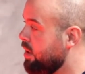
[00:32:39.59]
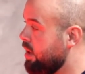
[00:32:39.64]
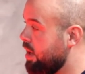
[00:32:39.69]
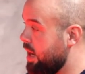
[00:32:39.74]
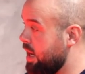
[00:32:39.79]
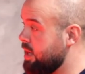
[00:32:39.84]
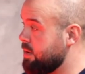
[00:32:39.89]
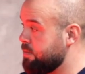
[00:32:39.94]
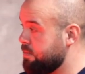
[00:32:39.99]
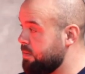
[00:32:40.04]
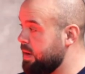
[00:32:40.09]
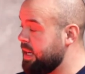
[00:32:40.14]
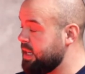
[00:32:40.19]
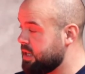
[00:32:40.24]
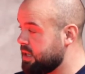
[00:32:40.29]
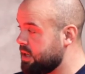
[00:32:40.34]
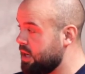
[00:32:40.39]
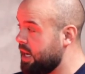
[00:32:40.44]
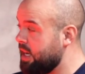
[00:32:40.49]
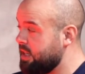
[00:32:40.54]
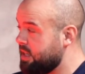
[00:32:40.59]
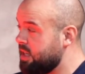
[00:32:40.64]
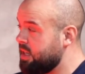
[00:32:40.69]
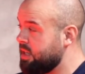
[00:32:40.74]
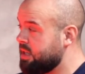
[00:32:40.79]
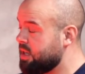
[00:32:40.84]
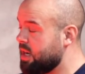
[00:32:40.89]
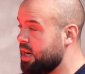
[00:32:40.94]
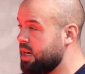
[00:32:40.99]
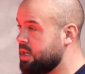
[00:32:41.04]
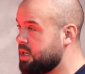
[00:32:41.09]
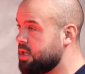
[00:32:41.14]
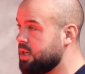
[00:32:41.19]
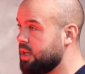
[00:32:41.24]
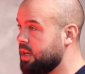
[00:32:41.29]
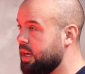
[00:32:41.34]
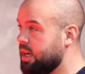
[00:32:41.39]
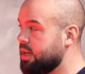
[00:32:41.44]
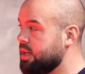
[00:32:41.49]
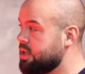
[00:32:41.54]
It, it's, it's a disgrace,
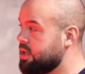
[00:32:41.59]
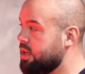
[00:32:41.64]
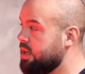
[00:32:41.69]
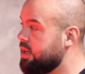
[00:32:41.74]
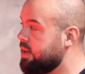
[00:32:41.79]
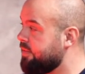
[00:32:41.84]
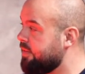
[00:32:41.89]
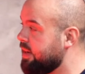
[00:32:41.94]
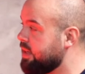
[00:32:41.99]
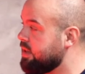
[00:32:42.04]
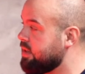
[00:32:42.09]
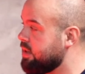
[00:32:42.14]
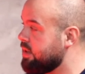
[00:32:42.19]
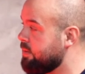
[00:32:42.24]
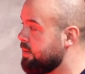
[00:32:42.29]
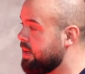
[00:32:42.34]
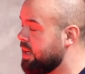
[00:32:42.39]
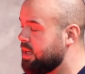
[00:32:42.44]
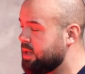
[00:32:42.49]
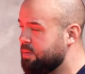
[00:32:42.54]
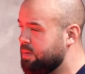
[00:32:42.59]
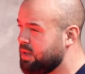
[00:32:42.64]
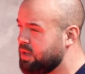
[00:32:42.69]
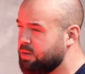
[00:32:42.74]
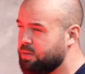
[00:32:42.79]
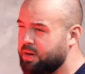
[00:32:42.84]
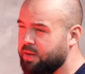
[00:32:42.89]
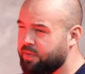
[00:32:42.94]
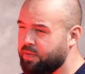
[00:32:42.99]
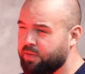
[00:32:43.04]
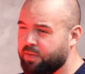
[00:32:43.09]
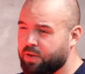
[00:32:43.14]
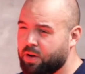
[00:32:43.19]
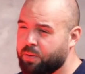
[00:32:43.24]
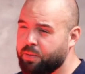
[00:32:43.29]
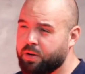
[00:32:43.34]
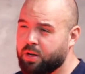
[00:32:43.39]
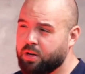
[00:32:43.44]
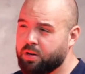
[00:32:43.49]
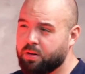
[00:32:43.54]
really, how they're treating the fans at the minute, especially with everything
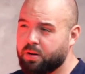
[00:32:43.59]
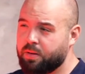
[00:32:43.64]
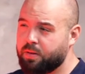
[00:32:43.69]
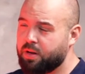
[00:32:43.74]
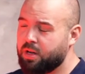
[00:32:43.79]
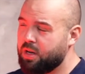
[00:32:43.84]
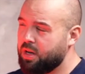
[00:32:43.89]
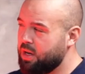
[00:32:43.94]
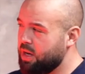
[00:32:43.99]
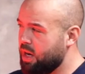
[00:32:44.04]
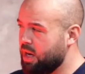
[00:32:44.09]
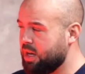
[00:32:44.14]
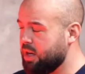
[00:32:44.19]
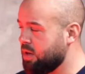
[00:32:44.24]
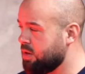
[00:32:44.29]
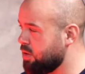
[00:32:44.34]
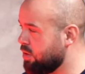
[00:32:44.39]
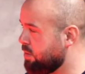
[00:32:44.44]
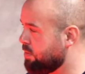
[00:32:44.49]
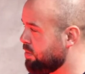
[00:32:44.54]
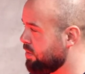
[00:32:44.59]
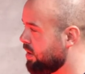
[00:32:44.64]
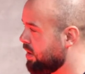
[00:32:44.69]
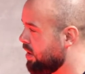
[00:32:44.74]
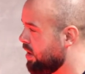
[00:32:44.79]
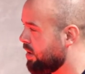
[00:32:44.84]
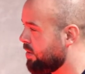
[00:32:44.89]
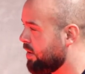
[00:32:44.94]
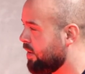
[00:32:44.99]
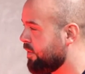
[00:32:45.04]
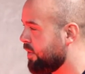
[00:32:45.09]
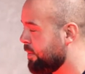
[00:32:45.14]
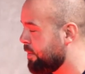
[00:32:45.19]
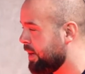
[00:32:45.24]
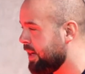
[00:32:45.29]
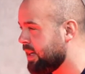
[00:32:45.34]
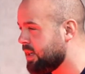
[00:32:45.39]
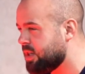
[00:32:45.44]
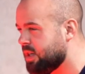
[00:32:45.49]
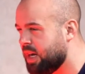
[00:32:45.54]
going on at, at the club, with, you know, off the
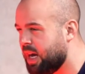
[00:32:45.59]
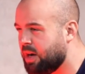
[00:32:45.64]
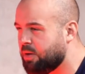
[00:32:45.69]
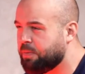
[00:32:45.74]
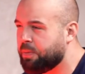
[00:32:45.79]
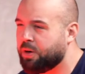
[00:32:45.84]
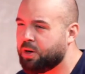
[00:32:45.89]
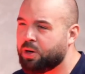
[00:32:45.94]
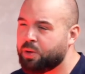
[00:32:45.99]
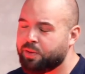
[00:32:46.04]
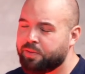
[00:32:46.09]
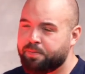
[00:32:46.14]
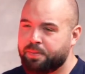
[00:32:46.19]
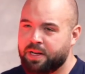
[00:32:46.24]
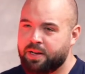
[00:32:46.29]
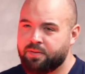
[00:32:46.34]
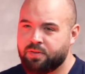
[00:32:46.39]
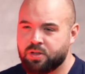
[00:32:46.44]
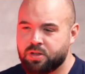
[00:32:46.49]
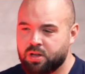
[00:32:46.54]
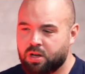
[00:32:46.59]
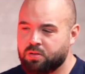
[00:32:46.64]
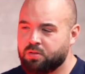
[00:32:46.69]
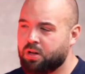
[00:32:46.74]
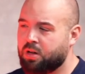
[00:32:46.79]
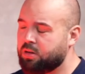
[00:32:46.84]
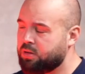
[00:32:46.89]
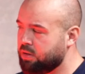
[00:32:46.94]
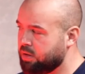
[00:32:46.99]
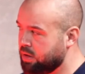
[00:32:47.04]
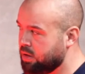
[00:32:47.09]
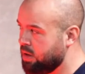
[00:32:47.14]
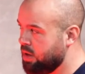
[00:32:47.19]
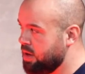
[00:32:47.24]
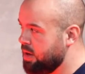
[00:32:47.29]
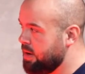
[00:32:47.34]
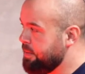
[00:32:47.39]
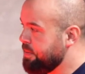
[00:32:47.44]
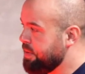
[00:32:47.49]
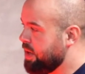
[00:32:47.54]
pitch and how poor we've been for so long and,
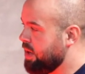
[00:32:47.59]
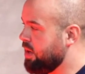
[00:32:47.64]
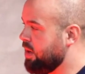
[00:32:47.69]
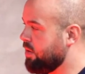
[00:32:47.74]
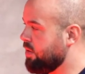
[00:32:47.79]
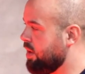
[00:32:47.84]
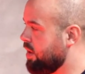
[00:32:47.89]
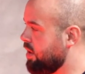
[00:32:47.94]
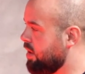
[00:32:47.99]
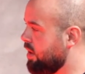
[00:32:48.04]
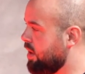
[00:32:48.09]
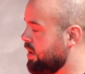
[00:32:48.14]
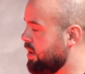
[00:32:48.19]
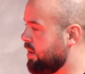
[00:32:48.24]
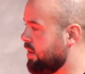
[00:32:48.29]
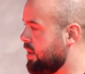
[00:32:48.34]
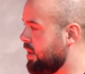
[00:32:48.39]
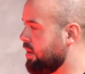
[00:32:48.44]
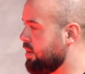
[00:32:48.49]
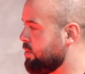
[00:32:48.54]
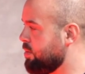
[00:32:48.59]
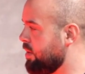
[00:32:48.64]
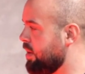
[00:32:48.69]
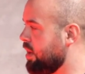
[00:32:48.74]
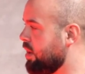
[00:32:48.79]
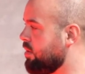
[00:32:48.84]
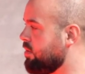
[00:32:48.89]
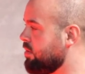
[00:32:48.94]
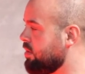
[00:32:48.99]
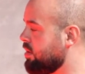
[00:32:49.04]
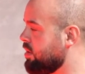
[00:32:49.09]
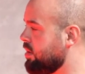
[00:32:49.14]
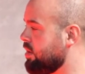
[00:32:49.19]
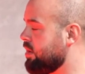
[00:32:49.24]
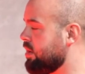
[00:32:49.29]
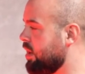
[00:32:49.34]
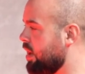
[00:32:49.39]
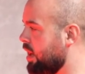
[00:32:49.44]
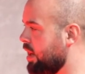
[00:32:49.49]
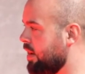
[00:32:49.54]
you know, the, the, the things with the owners and,
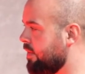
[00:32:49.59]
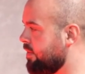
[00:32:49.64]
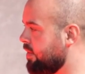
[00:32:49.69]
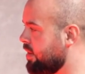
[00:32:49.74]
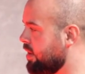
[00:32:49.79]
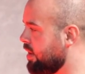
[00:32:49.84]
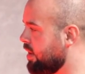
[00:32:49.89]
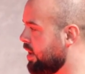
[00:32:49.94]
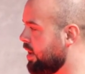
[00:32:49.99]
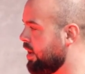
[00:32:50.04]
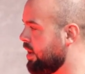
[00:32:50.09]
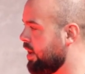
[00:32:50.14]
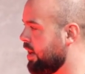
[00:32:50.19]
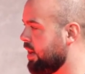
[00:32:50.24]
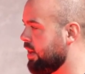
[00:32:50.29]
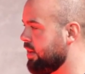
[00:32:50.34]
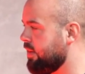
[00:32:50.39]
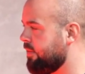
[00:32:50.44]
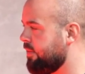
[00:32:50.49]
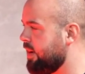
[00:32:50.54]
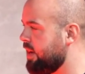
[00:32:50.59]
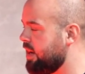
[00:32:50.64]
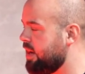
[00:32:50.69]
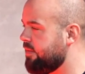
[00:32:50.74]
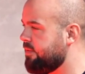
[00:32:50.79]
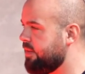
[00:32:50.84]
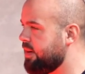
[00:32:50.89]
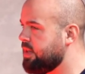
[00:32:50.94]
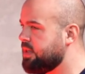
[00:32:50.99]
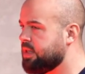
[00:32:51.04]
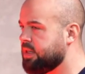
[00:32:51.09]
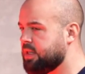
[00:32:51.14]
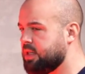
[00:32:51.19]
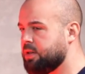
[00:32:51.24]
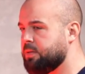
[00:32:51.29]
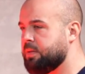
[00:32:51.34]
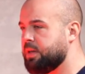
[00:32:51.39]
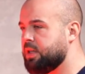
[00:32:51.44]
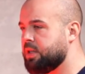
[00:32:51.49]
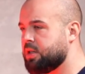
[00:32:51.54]
and everything like that. The fact that fans are
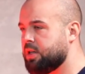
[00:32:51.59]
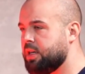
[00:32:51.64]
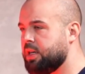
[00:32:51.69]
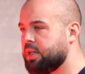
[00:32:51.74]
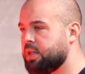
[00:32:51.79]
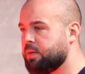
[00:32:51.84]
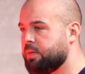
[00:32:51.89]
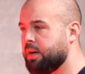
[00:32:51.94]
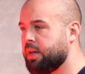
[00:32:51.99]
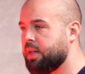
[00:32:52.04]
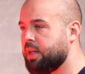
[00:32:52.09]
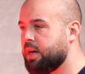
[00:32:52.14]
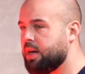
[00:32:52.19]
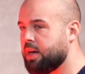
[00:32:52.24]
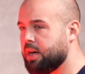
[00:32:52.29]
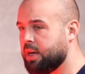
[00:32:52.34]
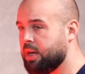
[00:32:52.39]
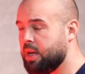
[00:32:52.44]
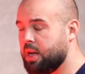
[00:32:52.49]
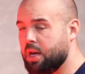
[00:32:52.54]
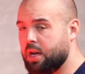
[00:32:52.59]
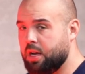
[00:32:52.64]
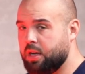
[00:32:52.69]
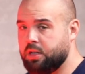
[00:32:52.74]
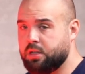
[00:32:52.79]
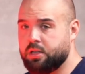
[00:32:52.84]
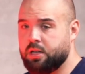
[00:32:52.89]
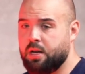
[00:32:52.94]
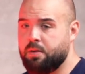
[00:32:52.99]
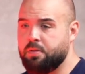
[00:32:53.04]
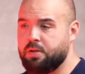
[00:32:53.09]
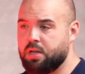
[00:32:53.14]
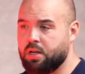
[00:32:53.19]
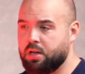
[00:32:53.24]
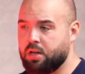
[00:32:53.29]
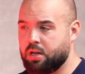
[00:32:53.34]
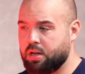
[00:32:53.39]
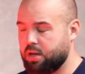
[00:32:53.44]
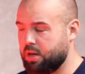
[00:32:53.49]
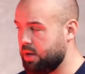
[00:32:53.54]
still being treated the way they are, it's same with
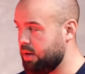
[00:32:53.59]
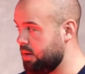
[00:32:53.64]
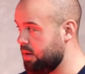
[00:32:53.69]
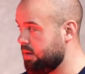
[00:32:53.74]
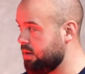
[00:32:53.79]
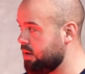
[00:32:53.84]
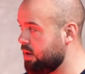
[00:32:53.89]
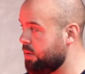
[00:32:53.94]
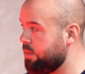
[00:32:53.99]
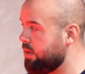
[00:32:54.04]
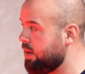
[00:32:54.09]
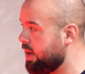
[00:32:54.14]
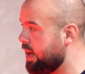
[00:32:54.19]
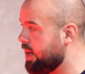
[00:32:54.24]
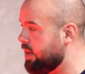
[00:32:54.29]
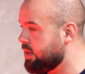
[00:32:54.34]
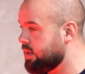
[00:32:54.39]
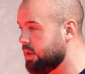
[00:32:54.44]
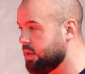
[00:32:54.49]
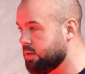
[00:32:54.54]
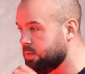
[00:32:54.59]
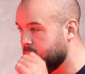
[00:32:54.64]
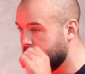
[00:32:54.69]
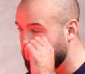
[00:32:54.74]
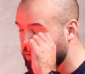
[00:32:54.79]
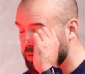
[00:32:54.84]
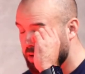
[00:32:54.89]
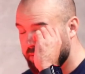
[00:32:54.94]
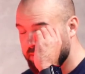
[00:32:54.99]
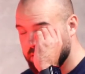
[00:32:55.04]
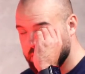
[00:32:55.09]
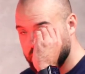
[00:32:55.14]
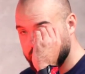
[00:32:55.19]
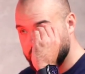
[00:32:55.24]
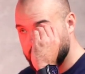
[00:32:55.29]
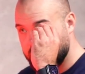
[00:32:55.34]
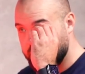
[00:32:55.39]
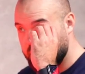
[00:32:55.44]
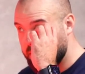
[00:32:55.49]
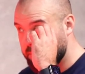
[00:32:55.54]
the, going against it as well, with, obviously with
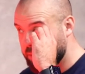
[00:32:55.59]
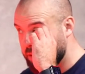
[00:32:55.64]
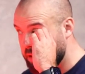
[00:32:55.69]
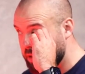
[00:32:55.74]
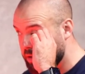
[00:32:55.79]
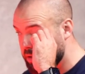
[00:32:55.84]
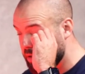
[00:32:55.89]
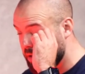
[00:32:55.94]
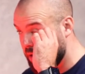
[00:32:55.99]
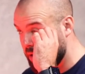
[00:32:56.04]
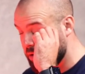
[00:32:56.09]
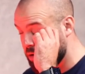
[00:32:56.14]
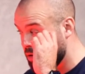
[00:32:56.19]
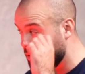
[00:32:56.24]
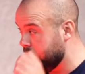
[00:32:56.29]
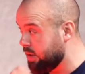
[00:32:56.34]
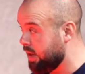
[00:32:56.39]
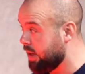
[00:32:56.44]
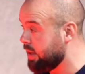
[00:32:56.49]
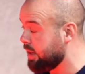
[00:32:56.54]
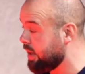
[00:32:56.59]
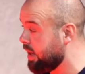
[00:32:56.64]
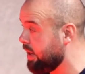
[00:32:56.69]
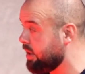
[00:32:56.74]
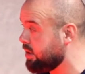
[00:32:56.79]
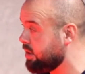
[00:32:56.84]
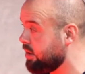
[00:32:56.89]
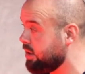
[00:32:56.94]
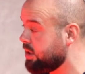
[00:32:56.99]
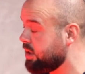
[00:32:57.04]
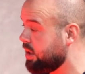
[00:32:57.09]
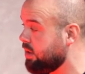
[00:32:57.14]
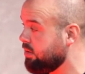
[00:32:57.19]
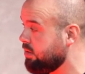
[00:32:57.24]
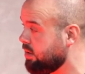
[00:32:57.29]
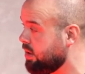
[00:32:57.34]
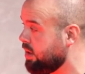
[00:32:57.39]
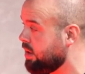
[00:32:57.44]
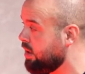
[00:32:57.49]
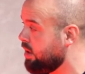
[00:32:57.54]
the Met Police cutting the allocation at
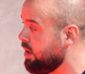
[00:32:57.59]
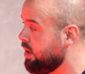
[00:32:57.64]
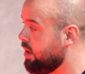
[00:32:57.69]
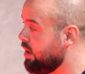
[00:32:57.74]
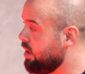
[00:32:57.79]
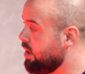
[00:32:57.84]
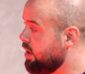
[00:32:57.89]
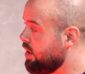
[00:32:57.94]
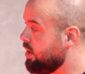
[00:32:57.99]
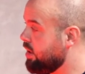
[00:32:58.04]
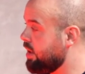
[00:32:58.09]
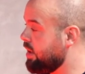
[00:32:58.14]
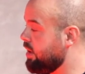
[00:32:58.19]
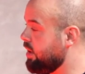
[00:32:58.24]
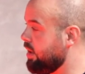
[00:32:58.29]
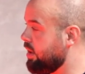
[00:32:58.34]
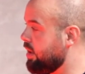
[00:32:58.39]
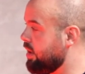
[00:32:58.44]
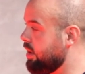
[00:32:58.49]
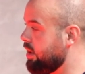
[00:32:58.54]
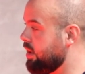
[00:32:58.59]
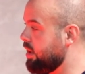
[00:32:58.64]
Chelsea. Like,